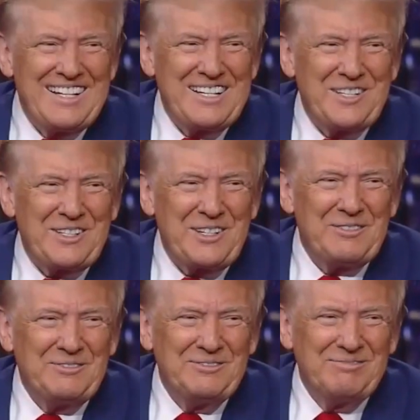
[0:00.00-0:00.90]
And I would
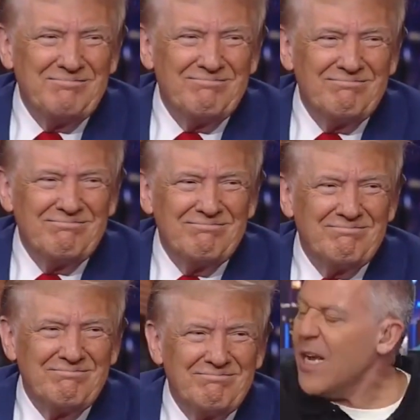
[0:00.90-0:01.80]
have enjoyed it.
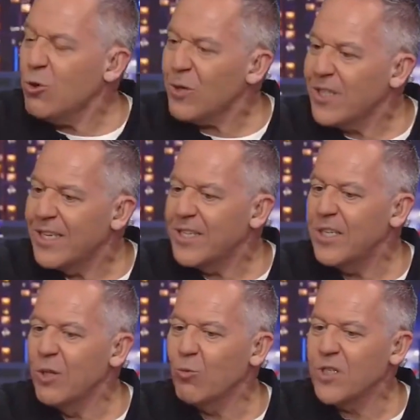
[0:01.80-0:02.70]
But it's interesting to
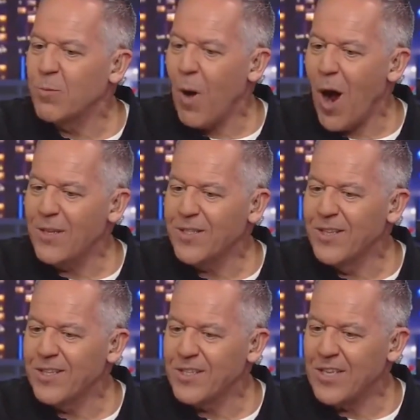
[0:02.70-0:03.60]
see the response
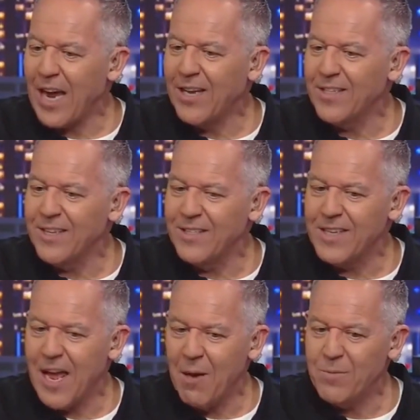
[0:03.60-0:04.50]
to this second
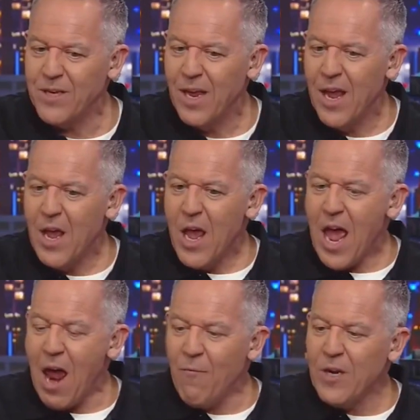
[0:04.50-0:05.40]
attempt.
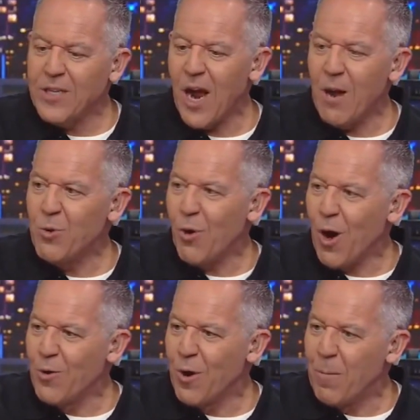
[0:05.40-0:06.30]
Every time
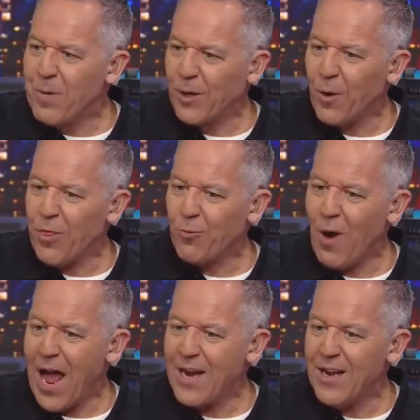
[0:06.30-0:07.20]
you're under a bigger
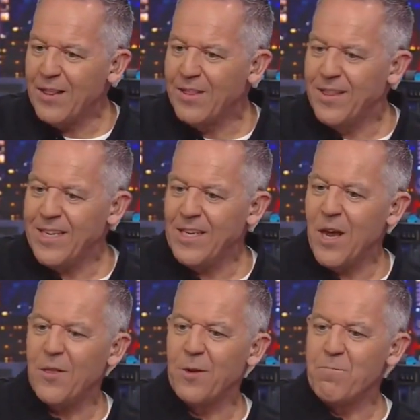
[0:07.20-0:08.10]
threat,
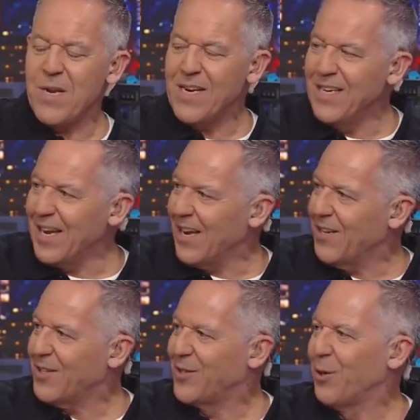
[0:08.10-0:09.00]
the
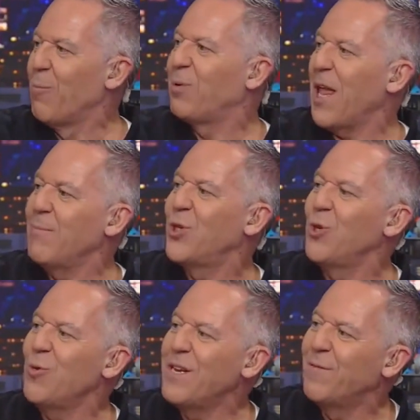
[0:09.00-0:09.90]
media still blames
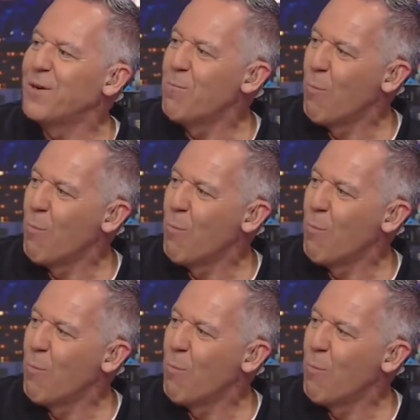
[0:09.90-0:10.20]
you even